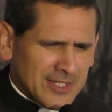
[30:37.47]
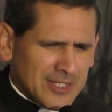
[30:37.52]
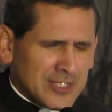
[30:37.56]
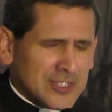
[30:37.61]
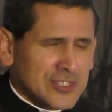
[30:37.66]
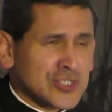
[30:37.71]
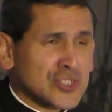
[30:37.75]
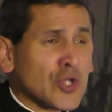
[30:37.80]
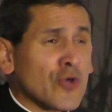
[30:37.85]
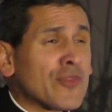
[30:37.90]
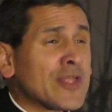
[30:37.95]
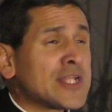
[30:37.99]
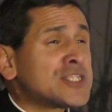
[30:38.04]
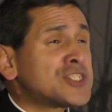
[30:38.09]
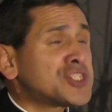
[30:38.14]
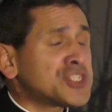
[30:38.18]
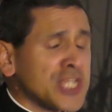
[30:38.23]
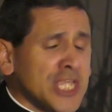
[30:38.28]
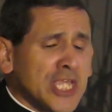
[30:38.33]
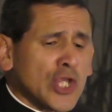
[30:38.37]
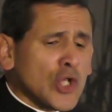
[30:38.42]
so that
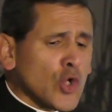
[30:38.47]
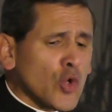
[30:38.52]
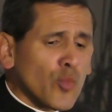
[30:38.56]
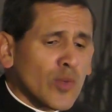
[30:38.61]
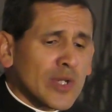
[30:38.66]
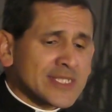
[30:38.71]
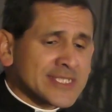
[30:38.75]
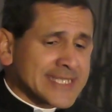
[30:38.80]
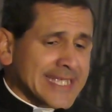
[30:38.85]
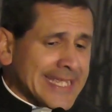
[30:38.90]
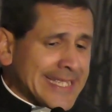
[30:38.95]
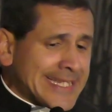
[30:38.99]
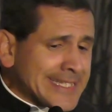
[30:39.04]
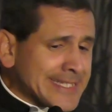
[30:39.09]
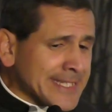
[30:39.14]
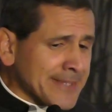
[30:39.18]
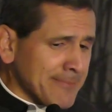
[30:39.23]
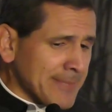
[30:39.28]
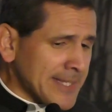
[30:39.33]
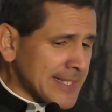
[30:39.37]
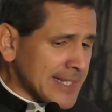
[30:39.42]
she who was
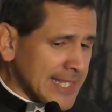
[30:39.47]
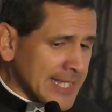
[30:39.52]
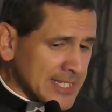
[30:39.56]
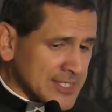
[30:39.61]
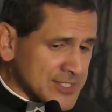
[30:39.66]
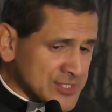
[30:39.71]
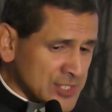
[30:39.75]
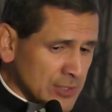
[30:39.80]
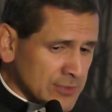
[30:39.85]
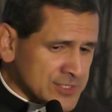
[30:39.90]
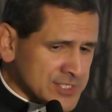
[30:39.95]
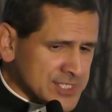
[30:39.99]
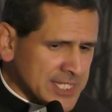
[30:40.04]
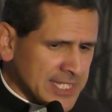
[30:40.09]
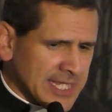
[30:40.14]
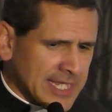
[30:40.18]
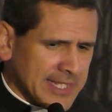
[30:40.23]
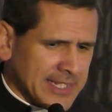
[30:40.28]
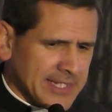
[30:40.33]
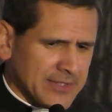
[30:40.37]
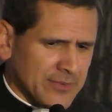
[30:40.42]
intimately
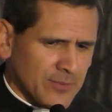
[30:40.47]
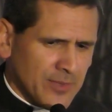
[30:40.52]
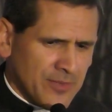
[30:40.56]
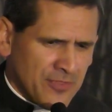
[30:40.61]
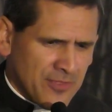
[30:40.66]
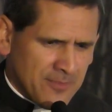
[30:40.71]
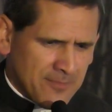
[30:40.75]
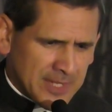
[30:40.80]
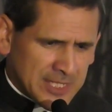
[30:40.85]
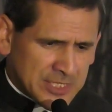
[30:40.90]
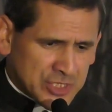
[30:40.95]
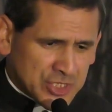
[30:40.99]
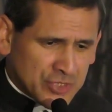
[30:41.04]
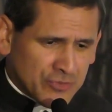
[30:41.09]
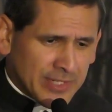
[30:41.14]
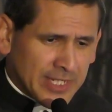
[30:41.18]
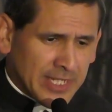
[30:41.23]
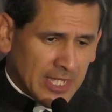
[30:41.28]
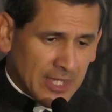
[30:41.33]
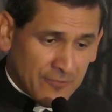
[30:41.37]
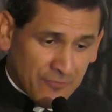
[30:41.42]
associated with the
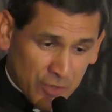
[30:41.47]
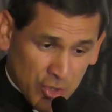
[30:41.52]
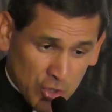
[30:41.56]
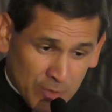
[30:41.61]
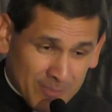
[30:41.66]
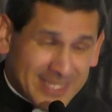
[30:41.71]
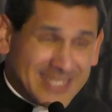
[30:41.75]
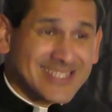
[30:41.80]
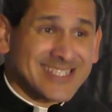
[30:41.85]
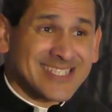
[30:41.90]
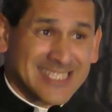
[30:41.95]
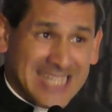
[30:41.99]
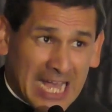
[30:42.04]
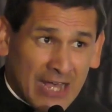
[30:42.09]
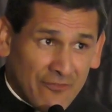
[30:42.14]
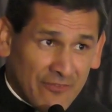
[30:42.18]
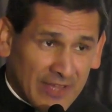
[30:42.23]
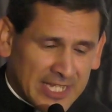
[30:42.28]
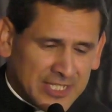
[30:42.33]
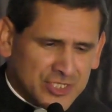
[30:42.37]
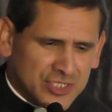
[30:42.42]
mystery of human
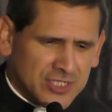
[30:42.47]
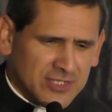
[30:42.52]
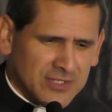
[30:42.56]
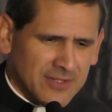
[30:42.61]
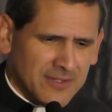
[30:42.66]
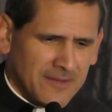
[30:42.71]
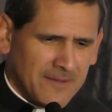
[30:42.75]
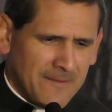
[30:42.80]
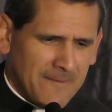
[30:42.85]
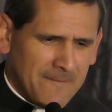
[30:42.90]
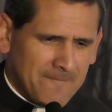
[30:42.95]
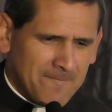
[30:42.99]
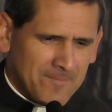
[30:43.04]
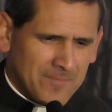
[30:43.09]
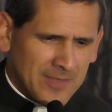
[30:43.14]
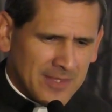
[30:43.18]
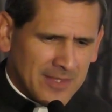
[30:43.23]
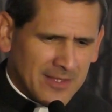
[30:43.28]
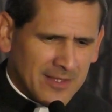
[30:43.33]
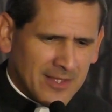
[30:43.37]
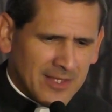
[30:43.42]
salvation
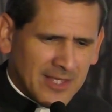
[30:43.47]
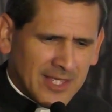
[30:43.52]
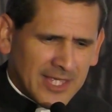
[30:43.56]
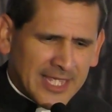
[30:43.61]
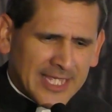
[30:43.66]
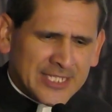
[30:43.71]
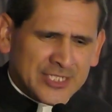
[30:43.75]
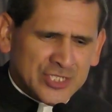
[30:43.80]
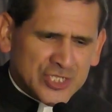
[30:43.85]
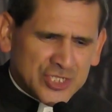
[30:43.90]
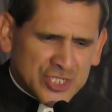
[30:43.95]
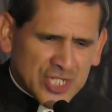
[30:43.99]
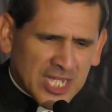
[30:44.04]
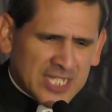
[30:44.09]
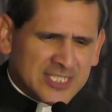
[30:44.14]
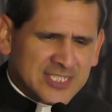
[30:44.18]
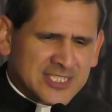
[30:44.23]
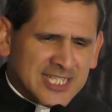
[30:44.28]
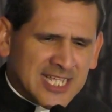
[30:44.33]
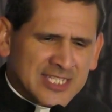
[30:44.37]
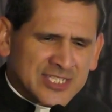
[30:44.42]
is
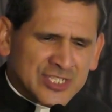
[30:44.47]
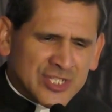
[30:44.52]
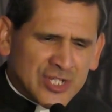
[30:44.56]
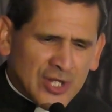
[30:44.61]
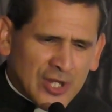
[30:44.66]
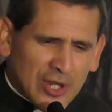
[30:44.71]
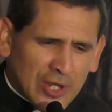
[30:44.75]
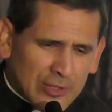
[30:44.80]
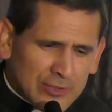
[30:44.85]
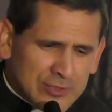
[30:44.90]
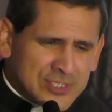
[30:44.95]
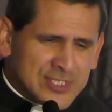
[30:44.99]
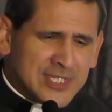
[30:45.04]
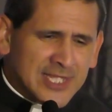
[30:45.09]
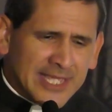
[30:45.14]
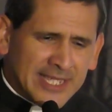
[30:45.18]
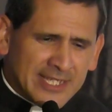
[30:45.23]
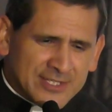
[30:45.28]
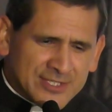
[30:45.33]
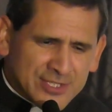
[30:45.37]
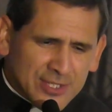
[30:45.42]
just as
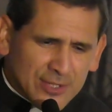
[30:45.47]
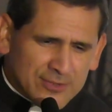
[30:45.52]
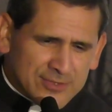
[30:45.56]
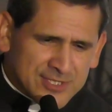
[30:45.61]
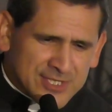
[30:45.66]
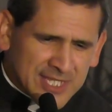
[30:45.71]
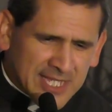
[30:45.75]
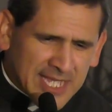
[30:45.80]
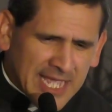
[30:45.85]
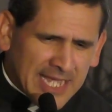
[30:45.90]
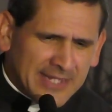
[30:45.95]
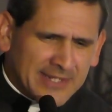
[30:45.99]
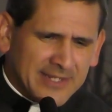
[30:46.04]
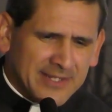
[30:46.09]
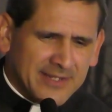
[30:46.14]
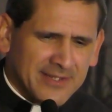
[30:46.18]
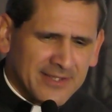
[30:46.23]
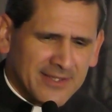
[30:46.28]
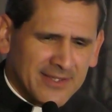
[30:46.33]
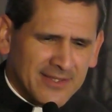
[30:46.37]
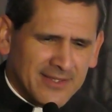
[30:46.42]
closely
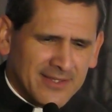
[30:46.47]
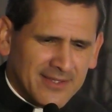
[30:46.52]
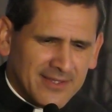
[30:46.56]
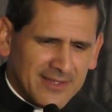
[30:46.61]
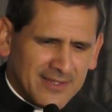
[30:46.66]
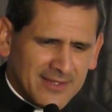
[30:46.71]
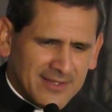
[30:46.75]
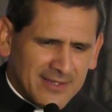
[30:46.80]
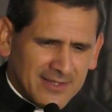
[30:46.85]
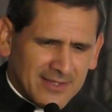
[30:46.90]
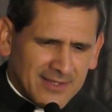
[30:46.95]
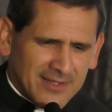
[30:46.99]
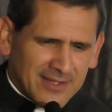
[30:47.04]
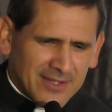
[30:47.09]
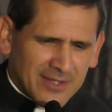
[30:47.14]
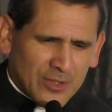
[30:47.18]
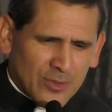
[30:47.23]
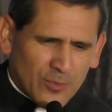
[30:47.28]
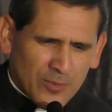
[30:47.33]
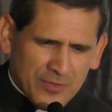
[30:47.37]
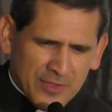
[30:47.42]
associated
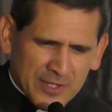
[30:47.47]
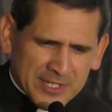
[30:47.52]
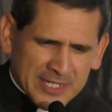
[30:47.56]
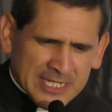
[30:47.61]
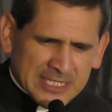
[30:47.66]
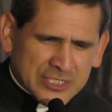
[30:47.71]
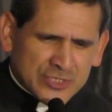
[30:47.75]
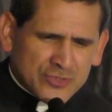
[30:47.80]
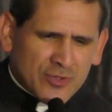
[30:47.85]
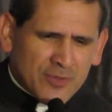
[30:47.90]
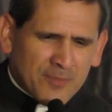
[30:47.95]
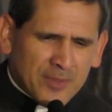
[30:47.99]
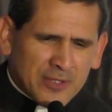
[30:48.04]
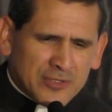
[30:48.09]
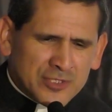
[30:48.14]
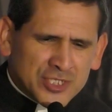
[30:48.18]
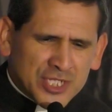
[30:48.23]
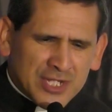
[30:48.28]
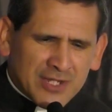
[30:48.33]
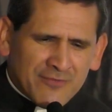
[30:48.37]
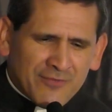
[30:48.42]
with the
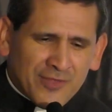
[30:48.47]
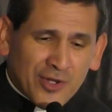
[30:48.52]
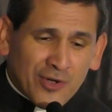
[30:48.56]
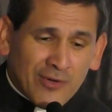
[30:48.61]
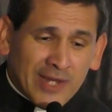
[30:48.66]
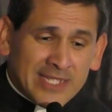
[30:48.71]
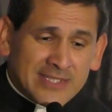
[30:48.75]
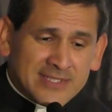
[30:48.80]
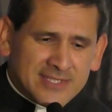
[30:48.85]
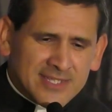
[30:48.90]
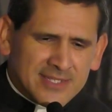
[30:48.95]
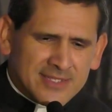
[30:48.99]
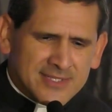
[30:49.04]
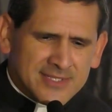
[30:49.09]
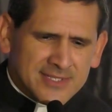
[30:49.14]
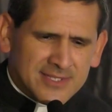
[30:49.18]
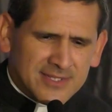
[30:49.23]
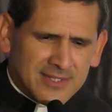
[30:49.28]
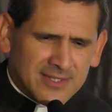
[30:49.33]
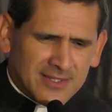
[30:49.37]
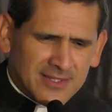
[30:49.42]
distribution of the graces,